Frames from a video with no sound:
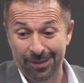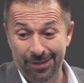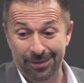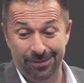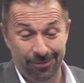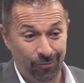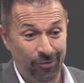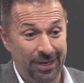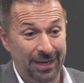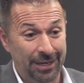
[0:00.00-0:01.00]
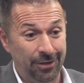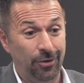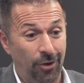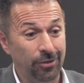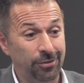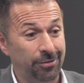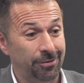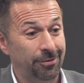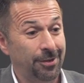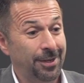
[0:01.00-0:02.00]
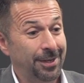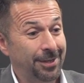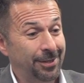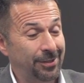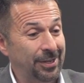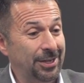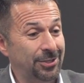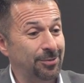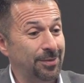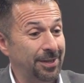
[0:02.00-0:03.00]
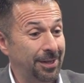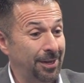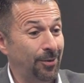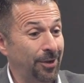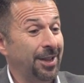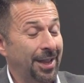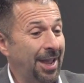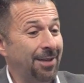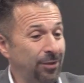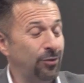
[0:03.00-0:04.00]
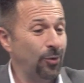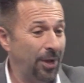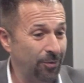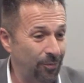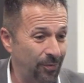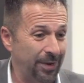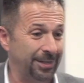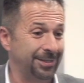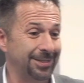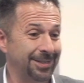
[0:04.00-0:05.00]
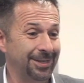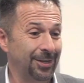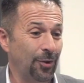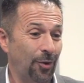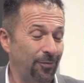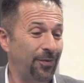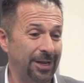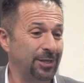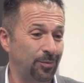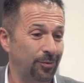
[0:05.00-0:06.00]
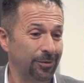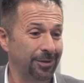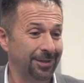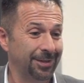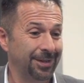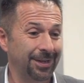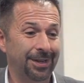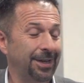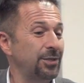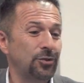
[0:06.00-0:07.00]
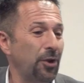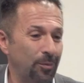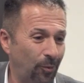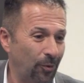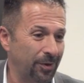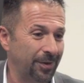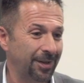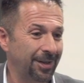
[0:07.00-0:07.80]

That you really got to teach them that, you know what, having 200 friends on Facebook is not important.